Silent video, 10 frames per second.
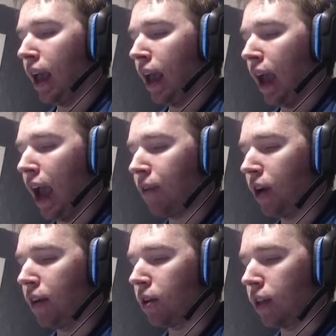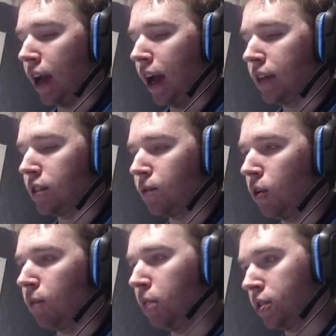Every other alliance is
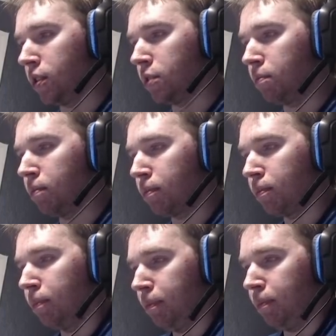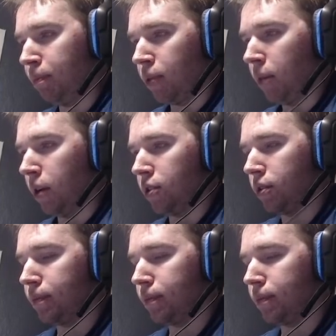full of pussies. Pretty much.